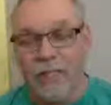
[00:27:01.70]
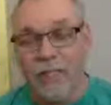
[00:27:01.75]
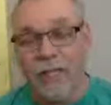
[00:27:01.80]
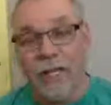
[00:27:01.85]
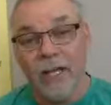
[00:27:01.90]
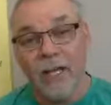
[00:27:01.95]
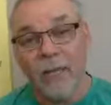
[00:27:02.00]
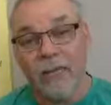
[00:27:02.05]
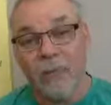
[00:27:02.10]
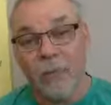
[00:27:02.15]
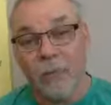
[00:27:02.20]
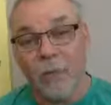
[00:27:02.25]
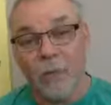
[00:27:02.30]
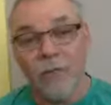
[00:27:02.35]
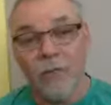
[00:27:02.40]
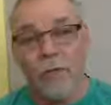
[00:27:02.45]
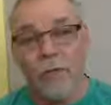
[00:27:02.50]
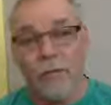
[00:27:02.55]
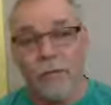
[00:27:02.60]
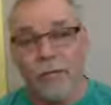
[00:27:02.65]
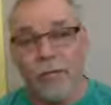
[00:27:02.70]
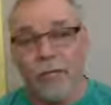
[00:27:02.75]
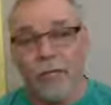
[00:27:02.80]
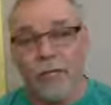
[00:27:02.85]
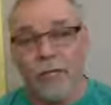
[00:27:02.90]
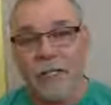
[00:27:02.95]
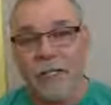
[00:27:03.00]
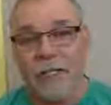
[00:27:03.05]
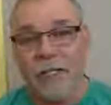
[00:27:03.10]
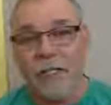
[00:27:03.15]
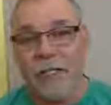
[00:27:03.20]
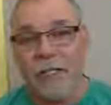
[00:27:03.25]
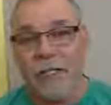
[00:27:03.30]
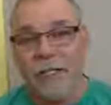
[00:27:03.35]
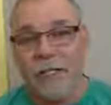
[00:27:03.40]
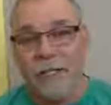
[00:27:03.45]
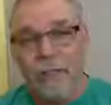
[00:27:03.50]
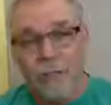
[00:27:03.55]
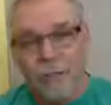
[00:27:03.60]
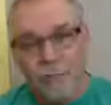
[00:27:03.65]
Yes, what you think
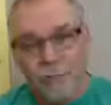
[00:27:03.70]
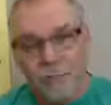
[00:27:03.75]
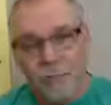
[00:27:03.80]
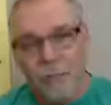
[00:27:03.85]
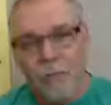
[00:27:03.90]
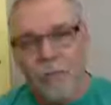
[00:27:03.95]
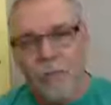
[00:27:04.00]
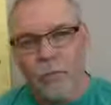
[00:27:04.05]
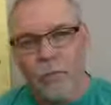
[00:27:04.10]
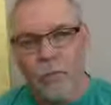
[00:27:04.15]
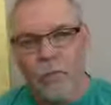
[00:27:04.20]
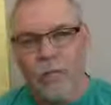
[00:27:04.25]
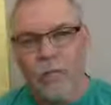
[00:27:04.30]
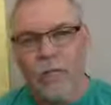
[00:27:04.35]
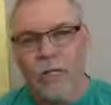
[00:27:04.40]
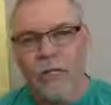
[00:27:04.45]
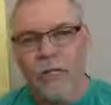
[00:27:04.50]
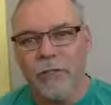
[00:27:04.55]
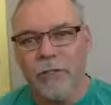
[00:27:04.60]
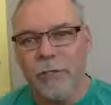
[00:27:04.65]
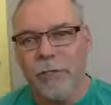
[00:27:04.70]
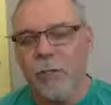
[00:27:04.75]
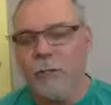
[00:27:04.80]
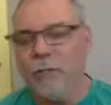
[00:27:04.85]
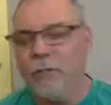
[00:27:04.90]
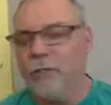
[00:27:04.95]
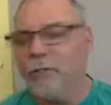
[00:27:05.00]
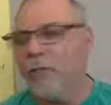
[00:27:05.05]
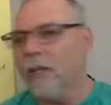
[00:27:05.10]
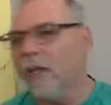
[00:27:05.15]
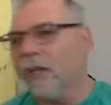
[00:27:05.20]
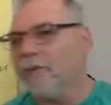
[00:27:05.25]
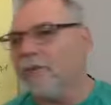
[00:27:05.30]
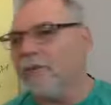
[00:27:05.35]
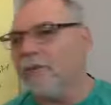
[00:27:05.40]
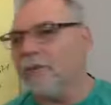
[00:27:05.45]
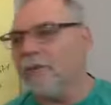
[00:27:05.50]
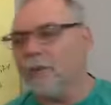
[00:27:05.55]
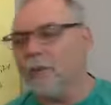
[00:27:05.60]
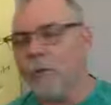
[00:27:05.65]
is what you can do. There's a lot of
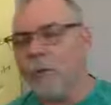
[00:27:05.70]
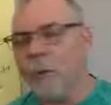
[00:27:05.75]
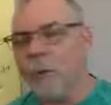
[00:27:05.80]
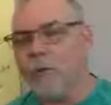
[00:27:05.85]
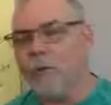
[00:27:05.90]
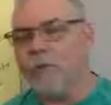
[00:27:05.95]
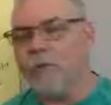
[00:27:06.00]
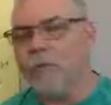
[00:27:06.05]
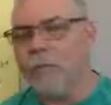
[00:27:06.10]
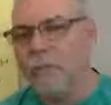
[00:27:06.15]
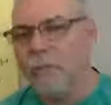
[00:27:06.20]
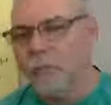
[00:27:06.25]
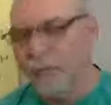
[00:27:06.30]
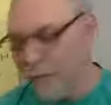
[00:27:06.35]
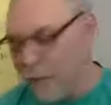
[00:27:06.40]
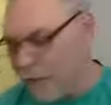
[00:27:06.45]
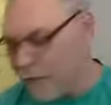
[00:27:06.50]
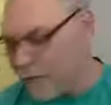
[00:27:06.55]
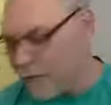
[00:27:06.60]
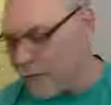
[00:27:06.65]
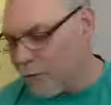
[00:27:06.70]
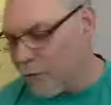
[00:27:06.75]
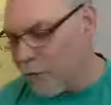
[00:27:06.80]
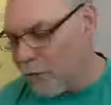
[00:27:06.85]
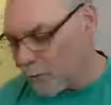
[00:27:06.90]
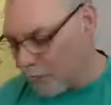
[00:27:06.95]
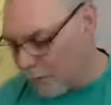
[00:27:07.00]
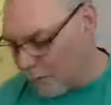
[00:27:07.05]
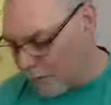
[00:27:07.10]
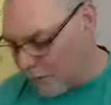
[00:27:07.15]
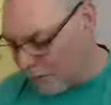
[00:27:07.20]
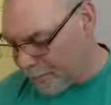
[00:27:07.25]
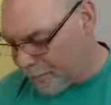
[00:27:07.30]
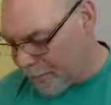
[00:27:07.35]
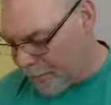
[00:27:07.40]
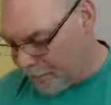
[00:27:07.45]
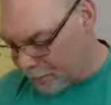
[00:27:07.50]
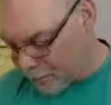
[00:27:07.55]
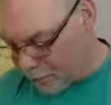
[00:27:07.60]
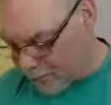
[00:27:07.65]
different quotes. I should have wrote some of them down.